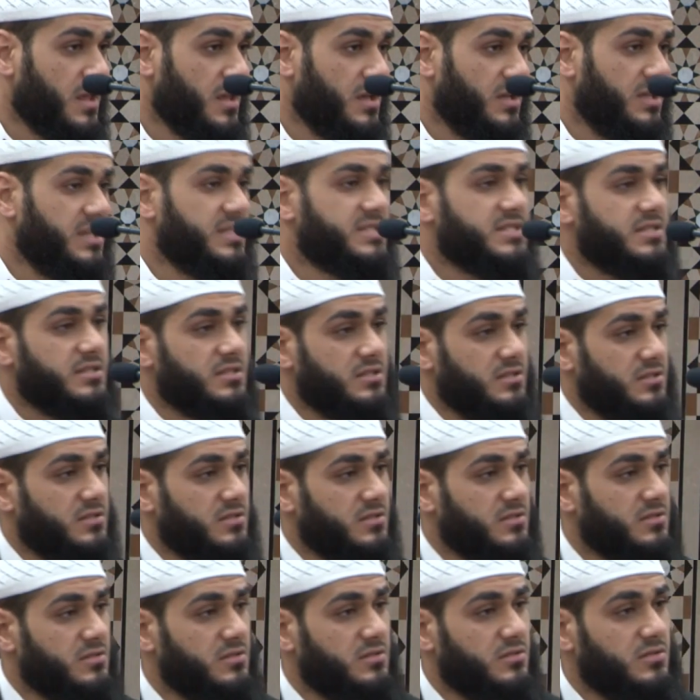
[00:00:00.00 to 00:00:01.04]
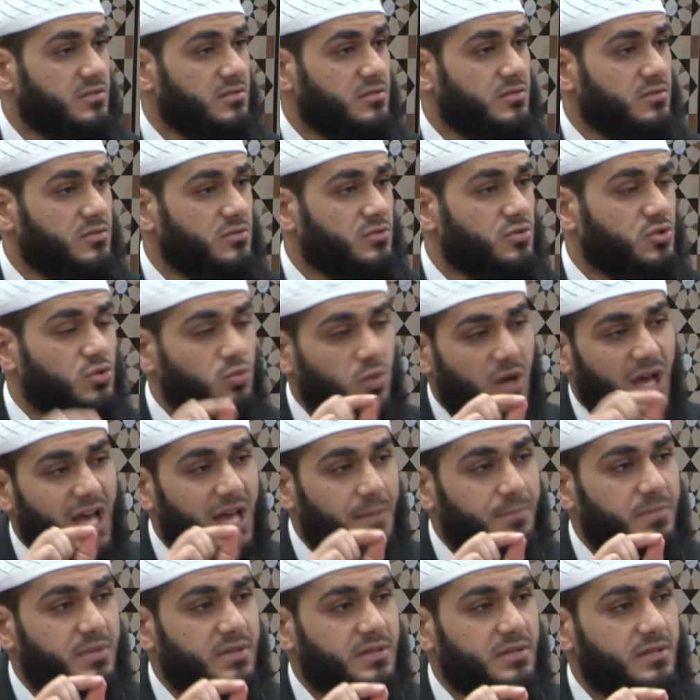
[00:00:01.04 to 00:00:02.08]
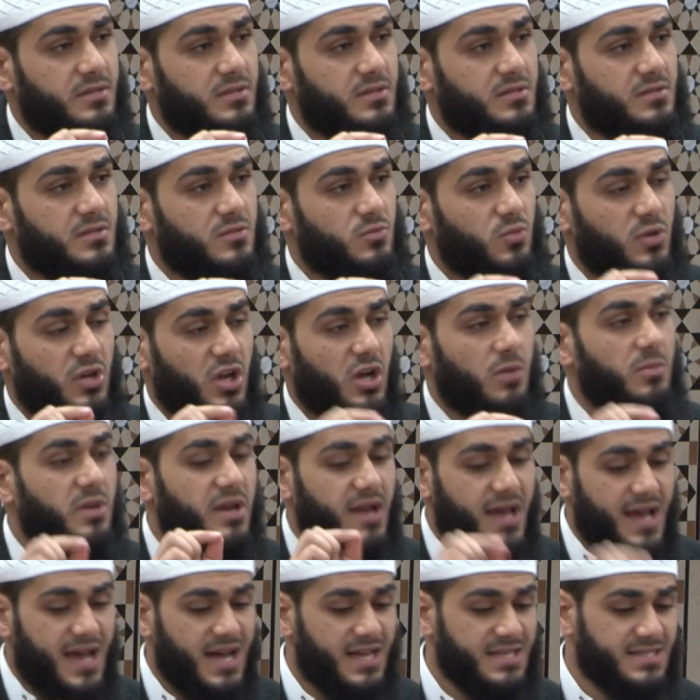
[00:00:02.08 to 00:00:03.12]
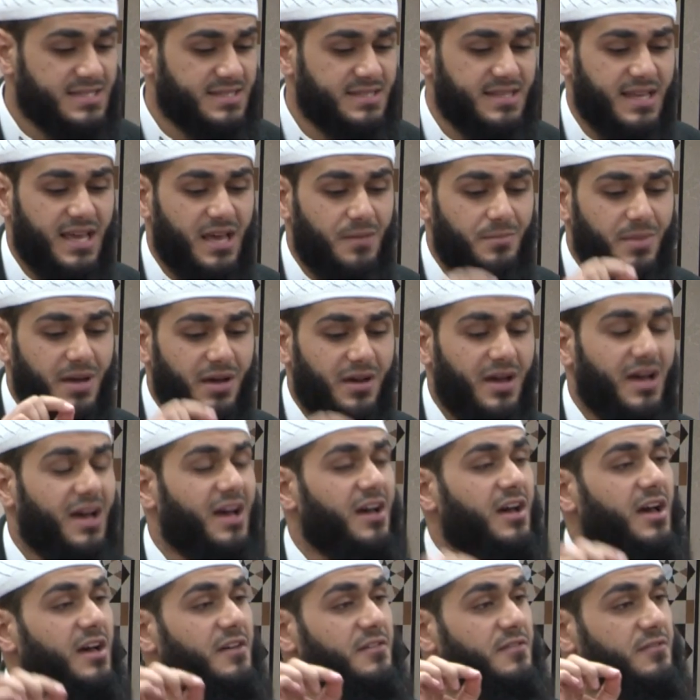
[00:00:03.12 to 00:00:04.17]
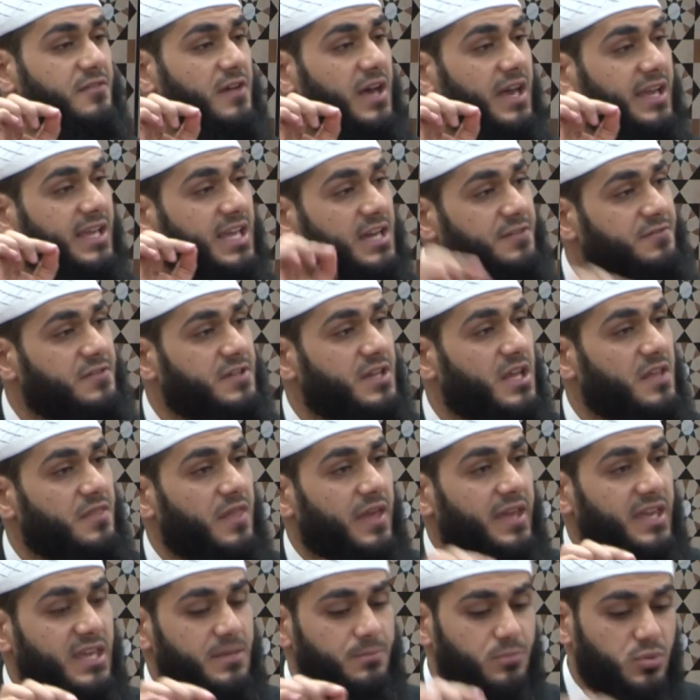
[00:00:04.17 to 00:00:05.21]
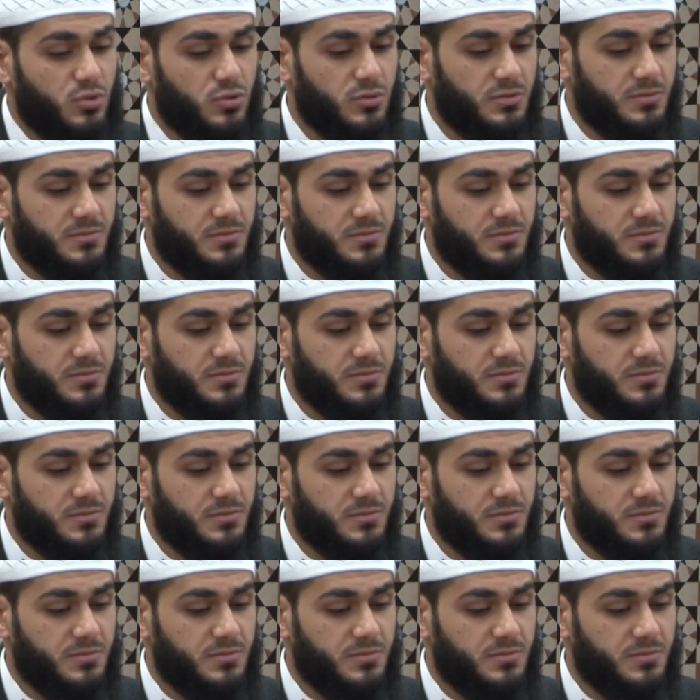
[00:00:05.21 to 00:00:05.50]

Listen to what happened when Omar asked about a governor that he put